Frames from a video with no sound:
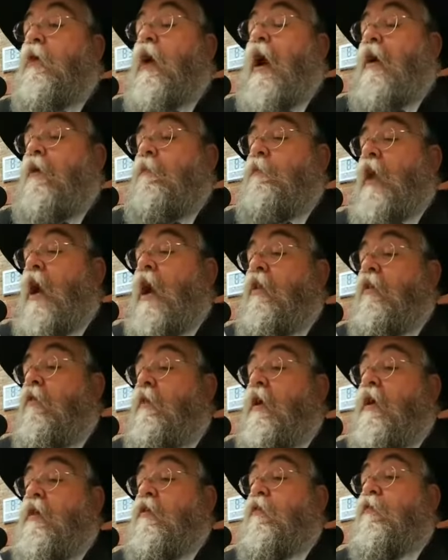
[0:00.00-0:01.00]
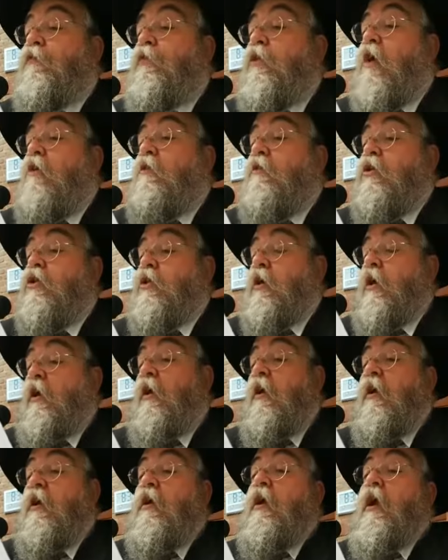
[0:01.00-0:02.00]
They couldn't tolerate the
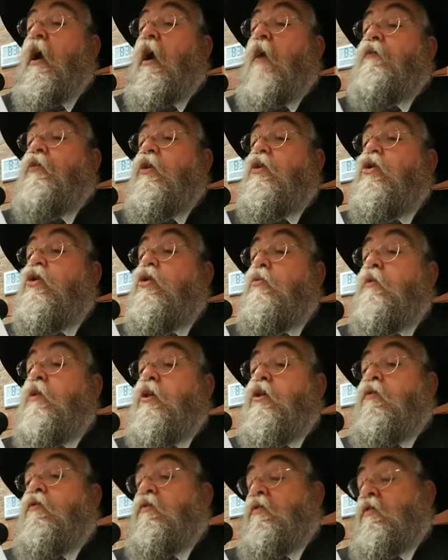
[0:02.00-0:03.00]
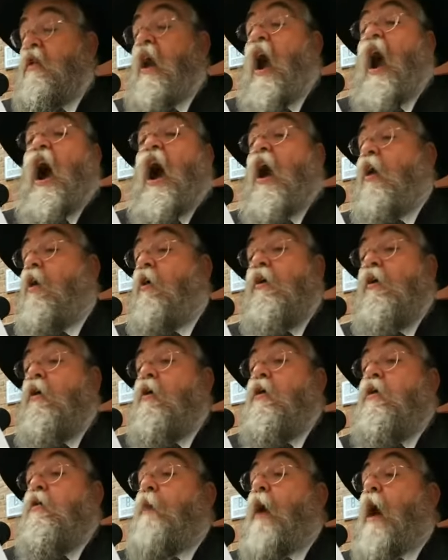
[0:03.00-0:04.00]
flourishing of the Jewish
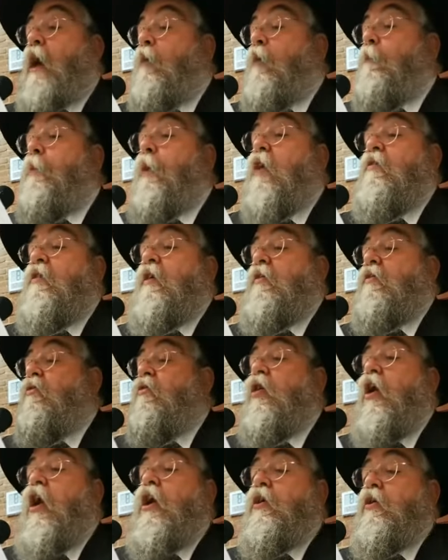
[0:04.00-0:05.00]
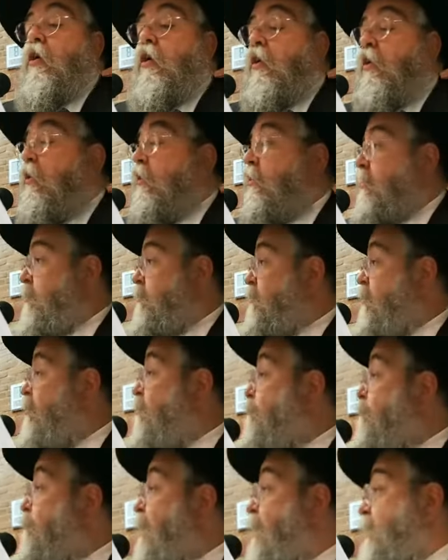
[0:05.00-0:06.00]
star, barbatas
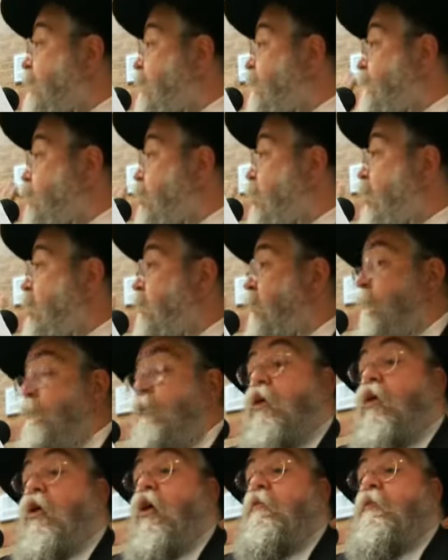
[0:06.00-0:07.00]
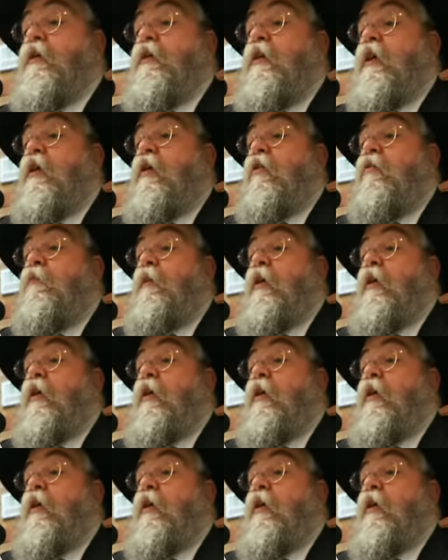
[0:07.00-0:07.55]
Torah, the spreading of Torah